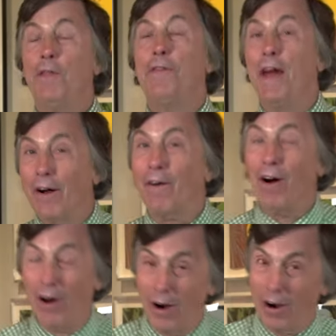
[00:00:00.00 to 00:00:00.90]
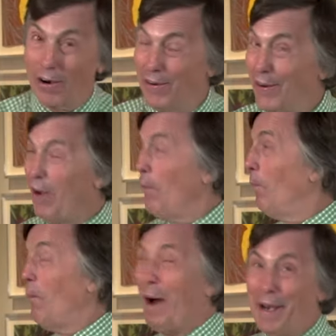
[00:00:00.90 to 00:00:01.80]
There are
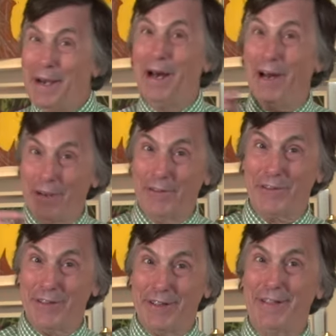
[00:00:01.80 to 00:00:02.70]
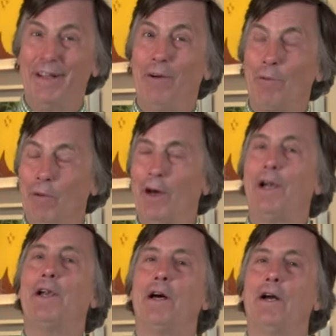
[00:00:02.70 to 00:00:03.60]
100,
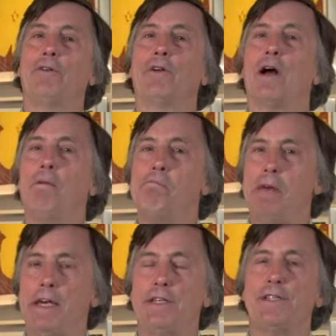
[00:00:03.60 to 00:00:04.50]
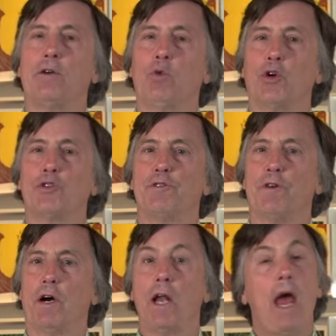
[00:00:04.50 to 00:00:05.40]
100 amazing works of
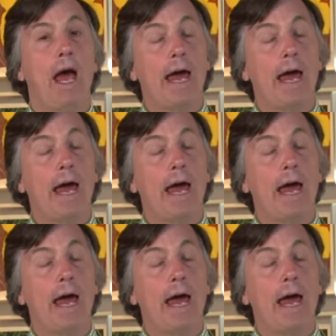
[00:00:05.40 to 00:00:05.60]
art.